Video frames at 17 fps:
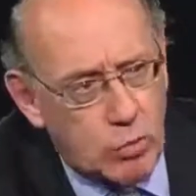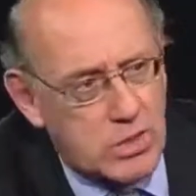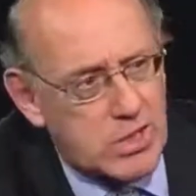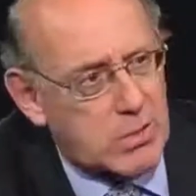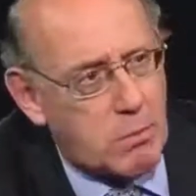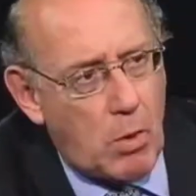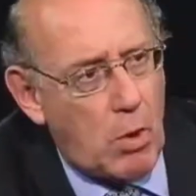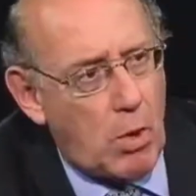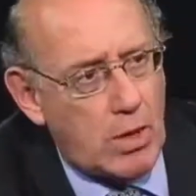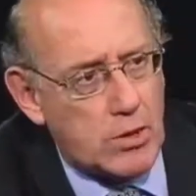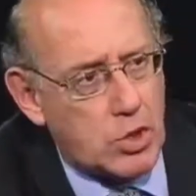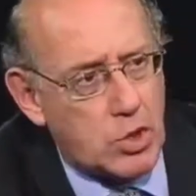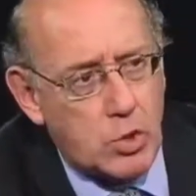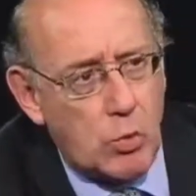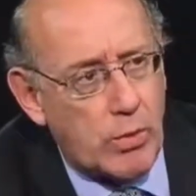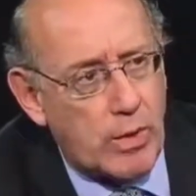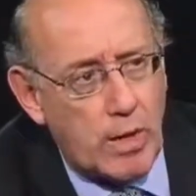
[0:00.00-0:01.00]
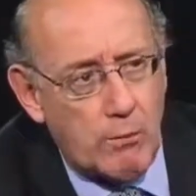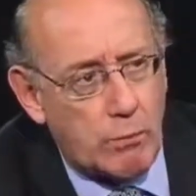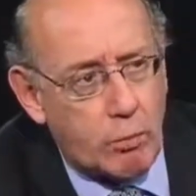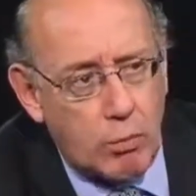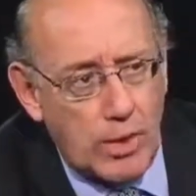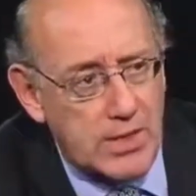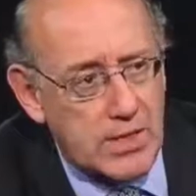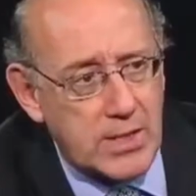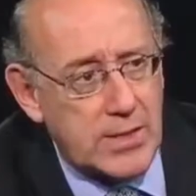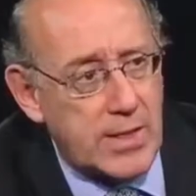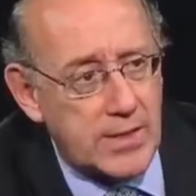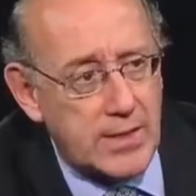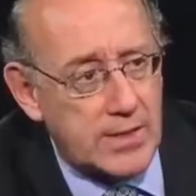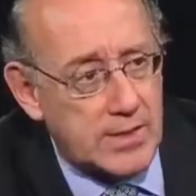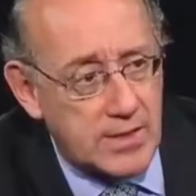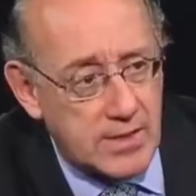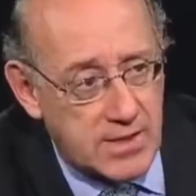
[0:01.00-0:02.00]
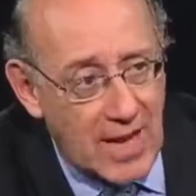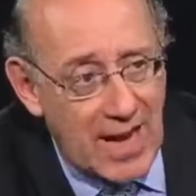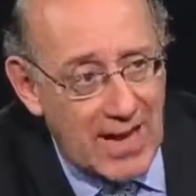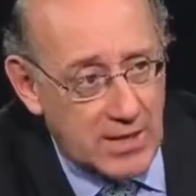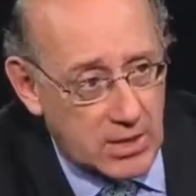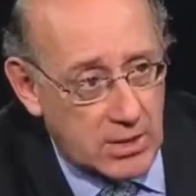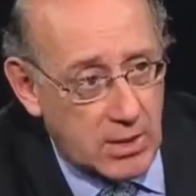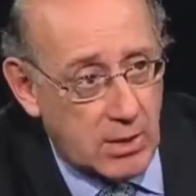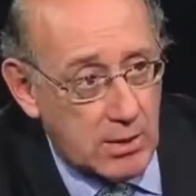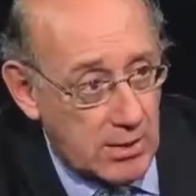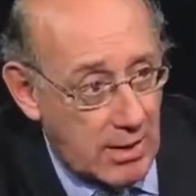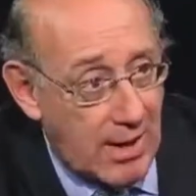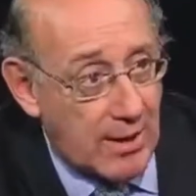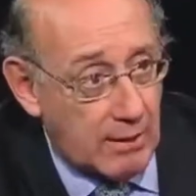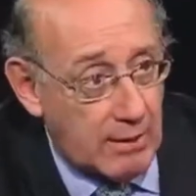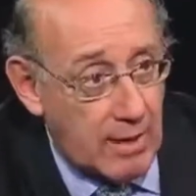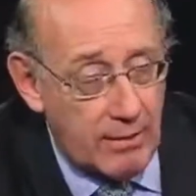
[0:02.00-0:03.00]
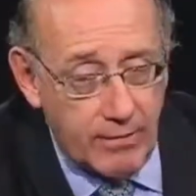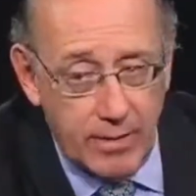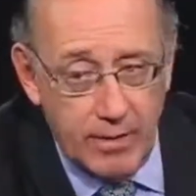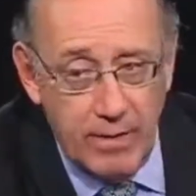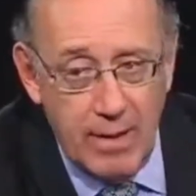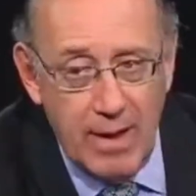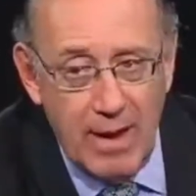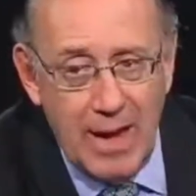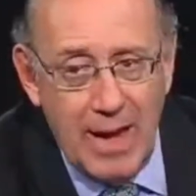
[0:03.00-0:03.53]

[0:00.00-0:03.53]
response to an unprecedented mm-hmm. disaster, nine eleven.